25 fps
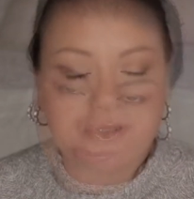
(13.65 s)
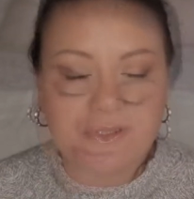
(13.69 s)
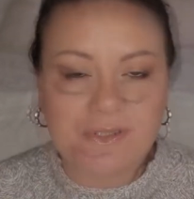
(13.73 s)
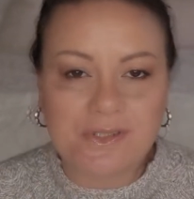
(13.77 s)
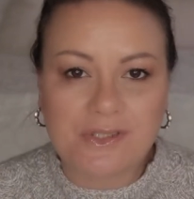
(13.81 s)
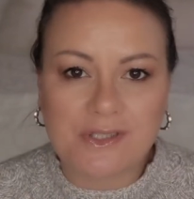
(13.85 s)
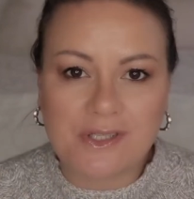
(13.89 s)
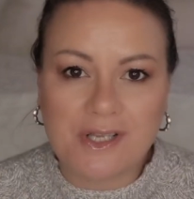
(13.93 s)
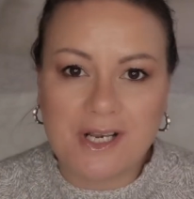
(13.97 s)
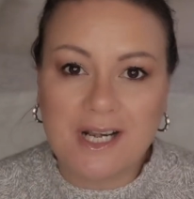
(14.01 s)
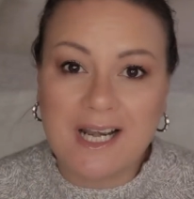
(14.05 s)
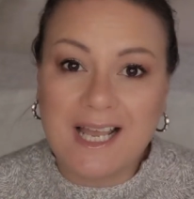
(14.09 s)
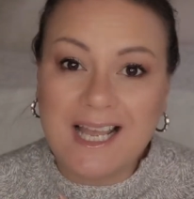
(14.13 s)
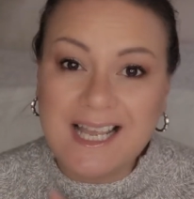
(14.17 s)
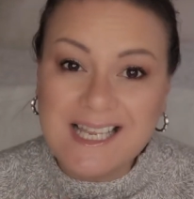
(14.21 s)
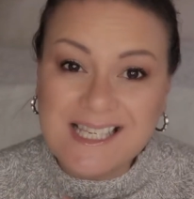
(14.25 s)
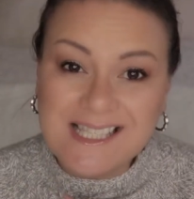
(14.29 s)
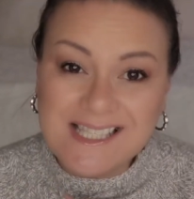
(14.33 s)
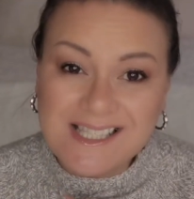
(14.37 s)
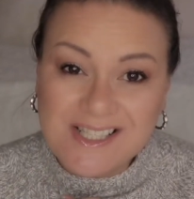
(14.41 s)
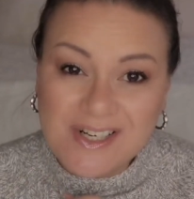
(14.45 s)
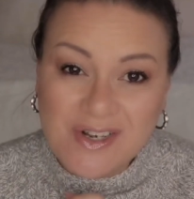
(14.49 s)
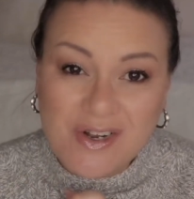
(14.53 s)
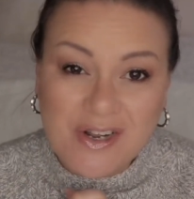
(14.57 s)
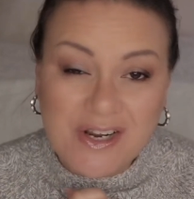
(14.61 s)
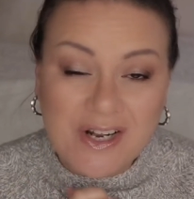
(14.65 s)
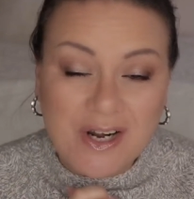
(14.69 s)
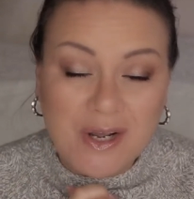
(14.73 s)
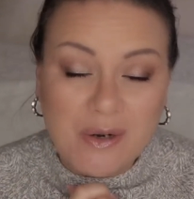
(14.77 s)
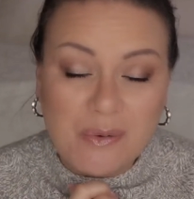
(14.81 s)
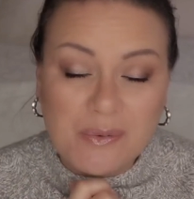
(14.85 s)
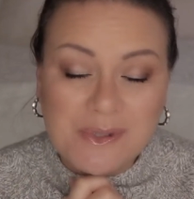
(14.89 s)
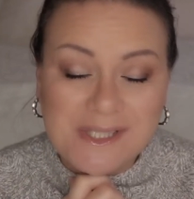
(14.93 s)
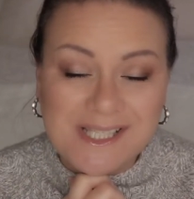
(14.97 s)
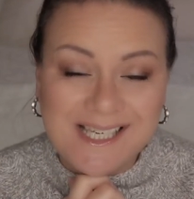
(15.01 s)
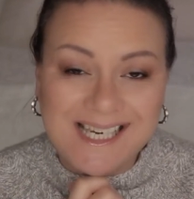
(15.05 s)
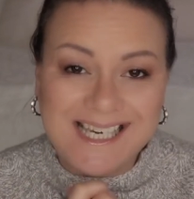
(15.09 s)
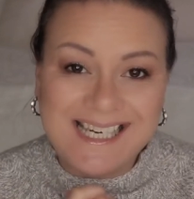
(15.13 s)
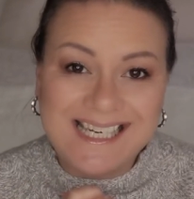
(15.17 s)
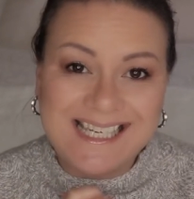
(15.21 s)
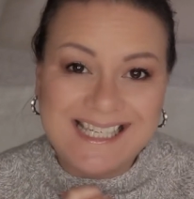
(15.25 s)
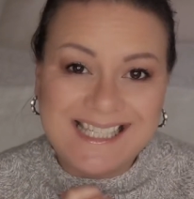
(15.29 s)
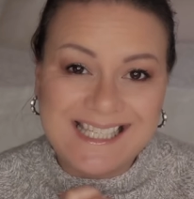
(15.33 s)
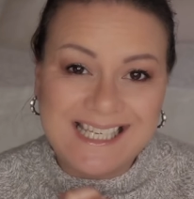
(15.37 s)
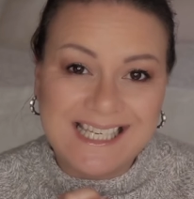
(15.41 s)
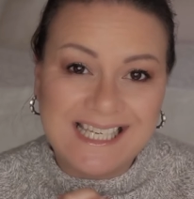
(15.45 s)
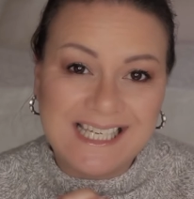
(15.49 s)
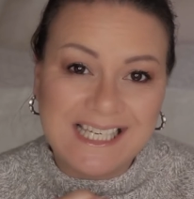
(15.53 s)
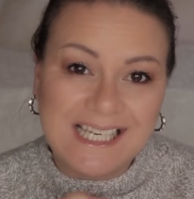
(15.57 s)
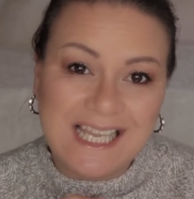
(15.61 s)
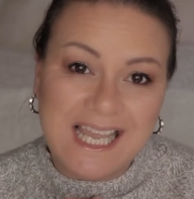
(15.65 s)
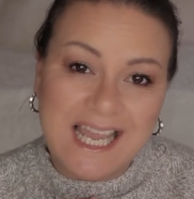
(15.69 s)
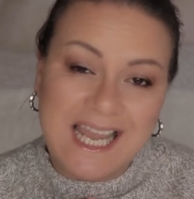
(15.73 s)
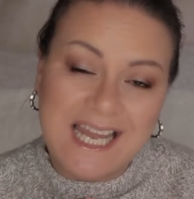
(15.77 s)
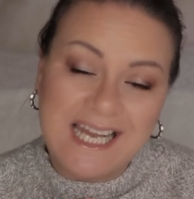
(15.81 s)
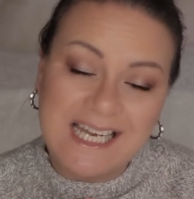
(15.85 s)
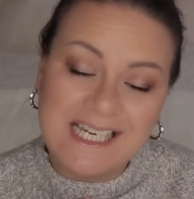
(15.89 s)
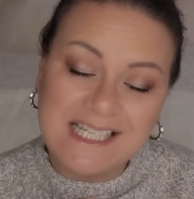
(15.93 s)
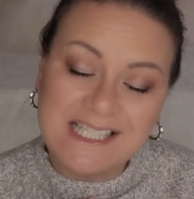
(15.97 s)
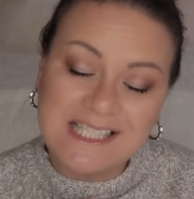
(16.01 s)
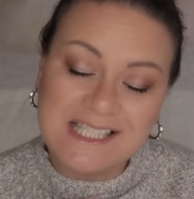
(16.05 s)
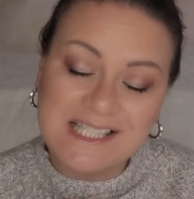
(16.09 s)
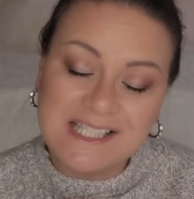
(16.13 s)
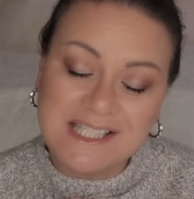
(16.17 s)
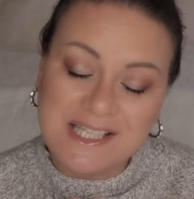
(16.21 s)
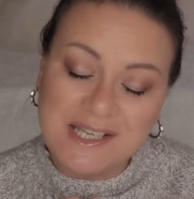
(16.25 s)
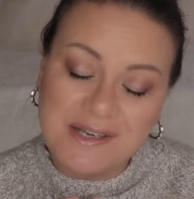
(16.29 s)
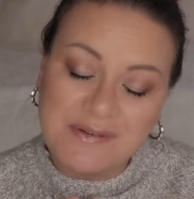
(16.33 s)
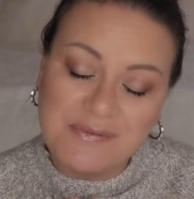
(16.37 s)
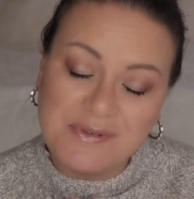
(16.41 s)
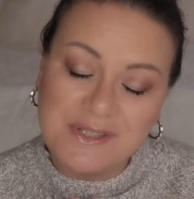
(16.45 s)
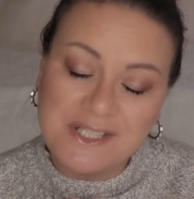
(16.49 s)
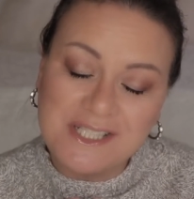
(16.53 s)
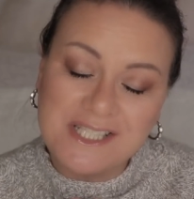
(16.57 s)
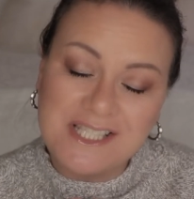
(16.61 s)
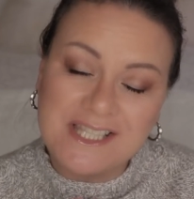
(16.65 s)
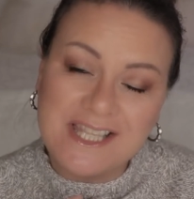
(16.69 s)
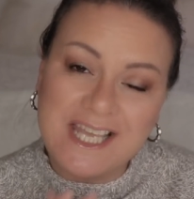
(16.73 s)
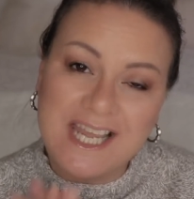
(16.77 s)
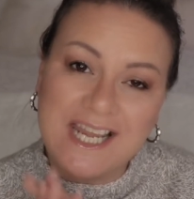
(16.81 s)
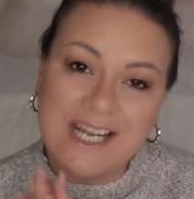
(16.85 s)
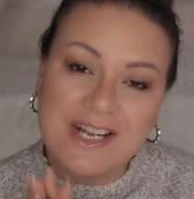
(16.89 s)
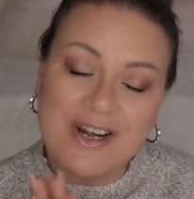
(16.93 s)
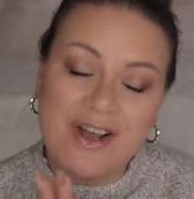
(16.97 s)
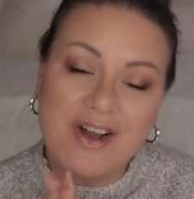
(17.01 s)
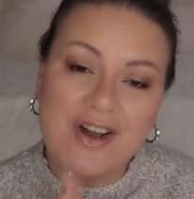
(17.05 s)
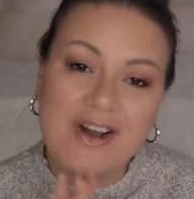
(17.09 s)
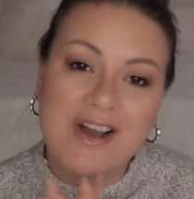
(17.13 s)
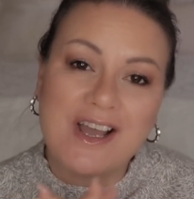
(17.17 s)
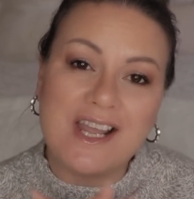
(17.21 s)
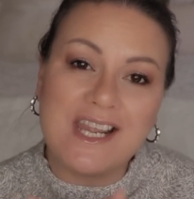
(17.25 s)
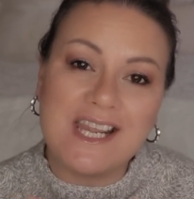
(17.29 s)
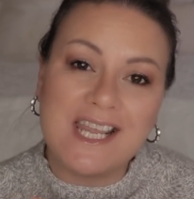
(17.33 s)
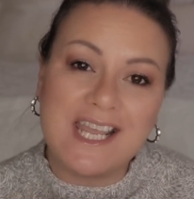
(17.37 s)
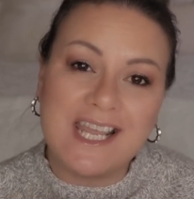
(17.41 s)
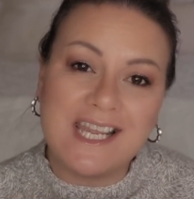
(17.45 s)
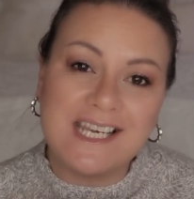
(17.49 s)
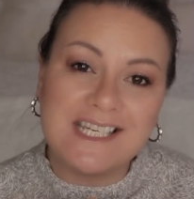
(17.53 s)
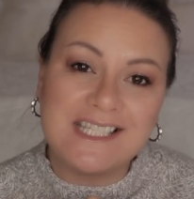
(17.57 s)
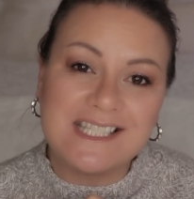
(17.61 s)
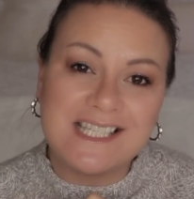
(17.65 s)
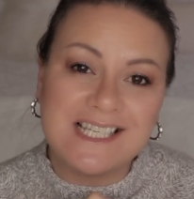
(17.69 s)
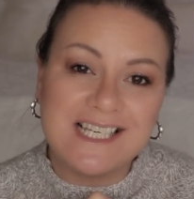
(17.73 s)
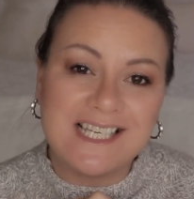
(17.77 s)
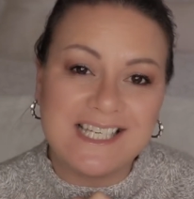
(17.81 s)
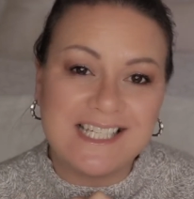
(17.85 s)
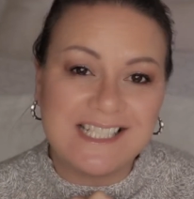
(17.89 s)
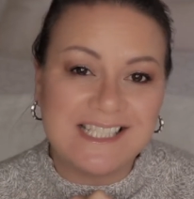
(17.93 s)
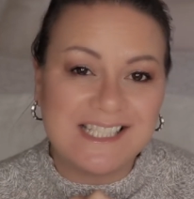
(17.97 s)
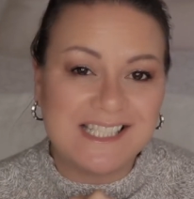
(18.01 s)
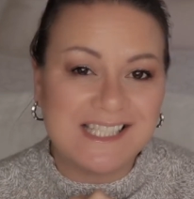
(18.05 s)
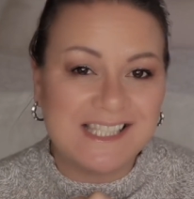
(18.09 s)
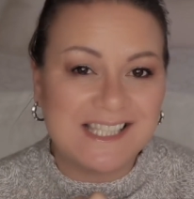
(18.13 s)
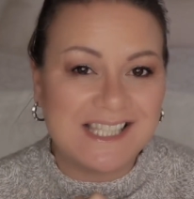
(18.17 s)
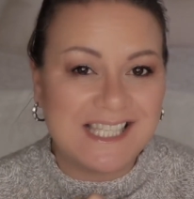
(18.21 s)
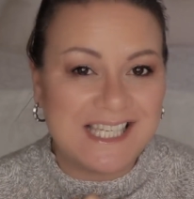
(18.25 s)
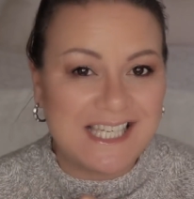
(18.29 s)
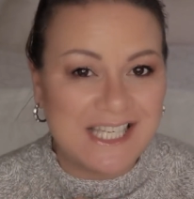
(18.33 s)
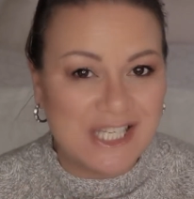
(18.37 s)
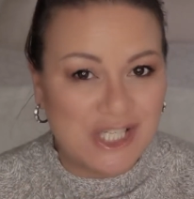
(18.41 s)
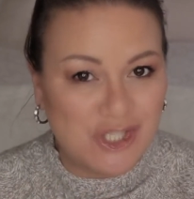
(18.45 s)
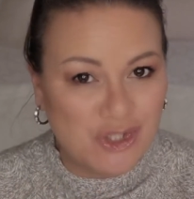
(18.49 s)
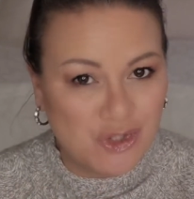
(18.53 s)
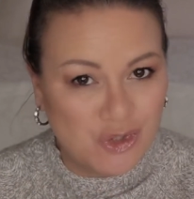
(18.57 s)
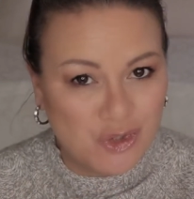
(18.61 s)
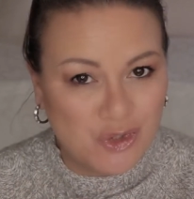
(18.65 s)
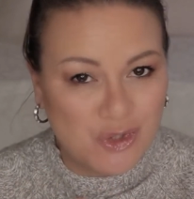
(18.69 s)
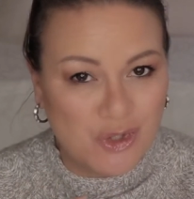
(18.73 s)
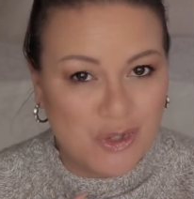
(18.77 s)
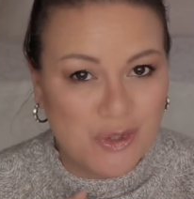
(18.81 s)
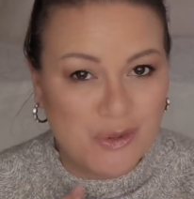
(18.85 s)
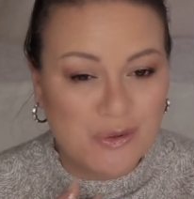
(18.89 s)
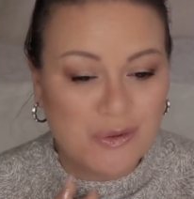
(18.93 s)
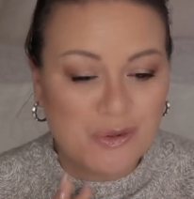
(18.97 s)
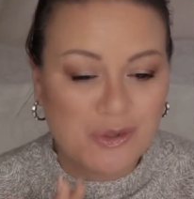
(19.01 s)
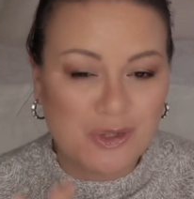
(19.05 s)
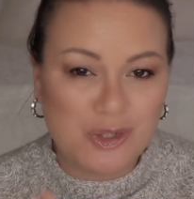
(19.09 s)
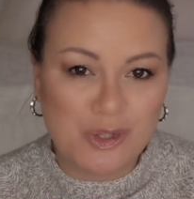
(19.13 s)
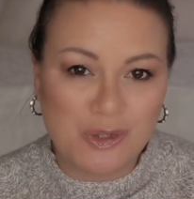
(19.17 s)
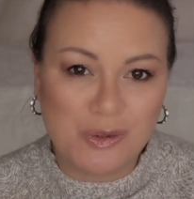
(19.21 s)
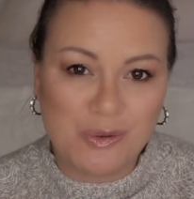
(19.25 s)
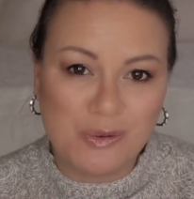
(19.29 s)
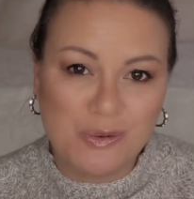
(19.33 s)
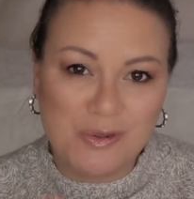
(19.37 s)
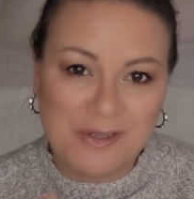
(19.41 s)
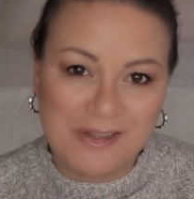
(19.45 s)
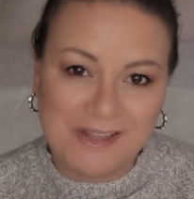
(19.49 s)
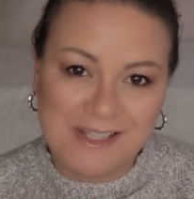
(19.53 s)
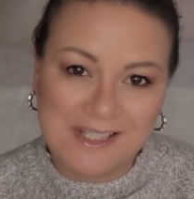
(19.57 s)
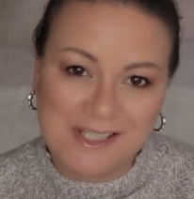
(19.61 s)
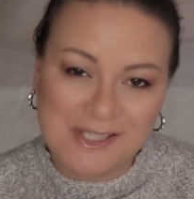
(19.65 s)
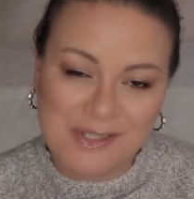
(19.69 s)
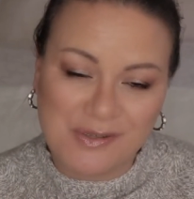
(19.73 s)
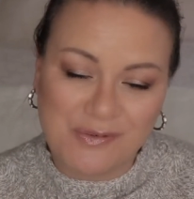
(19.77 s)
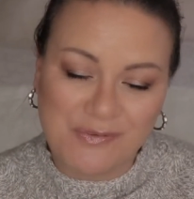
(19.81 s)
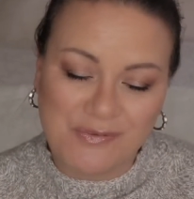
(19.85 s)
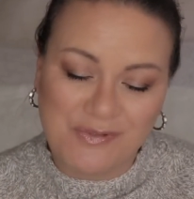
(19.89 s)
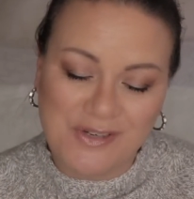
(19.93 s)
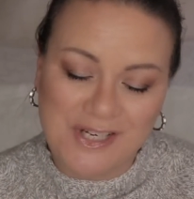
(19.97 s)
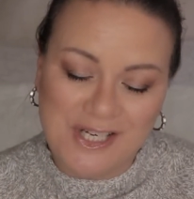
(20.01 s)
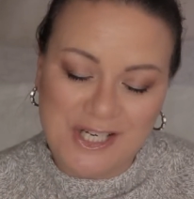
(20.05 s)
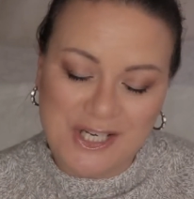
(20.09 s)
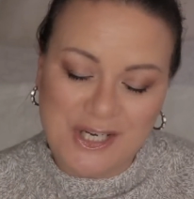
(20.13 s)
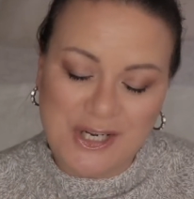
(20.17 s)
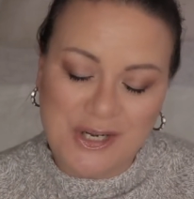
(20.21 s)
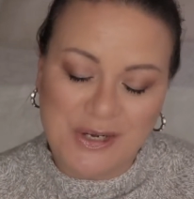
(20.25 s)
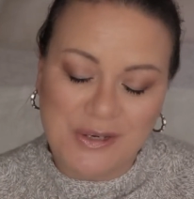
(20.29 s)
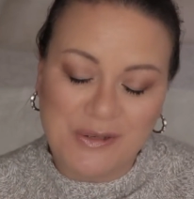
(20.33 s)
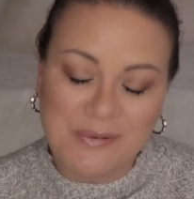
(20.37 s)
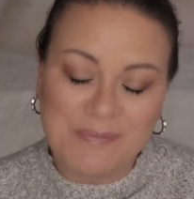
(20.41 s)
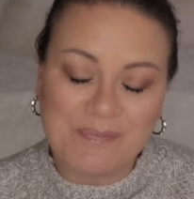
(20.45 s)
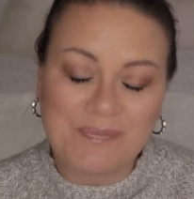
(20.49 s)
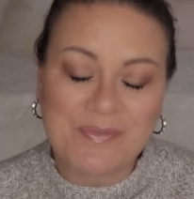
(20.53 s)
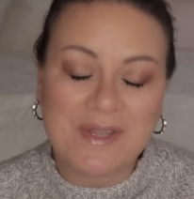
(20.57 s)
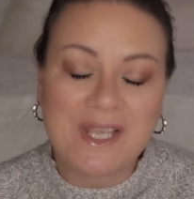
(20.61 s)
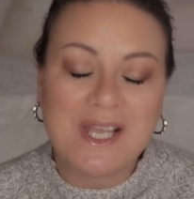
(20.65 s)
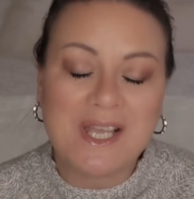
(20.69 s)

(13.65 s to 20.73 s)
So last night I was editing and discovered that I had deleted the intro to this video.